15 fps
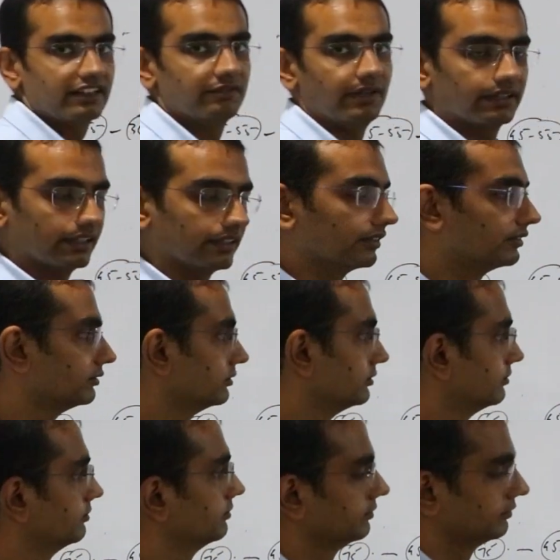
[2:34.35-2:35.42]
of negative marking.
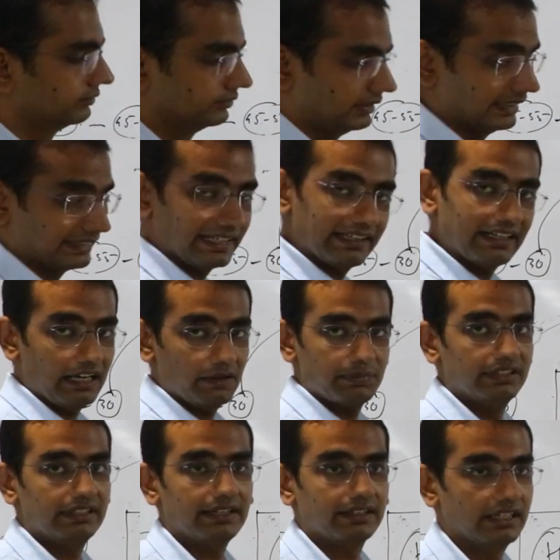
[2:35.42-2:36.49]
It
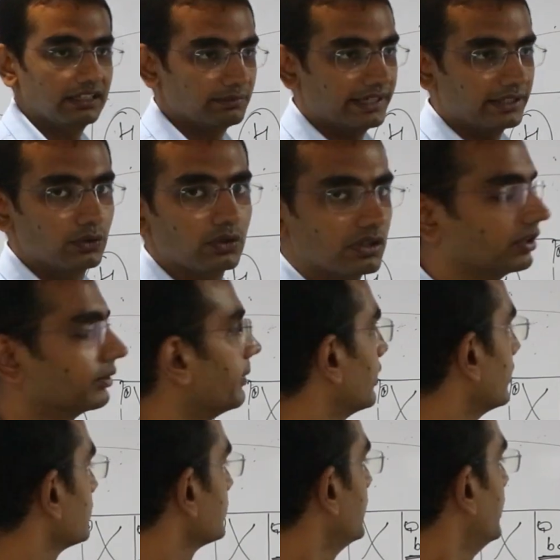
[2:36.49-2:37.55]
can happen that it might go
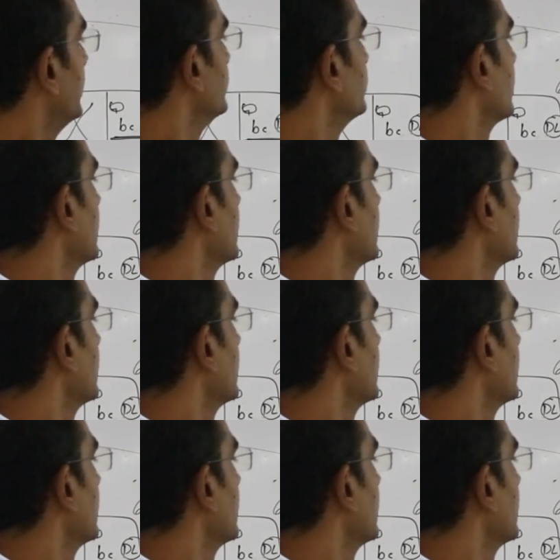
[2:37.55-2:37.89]
wrong because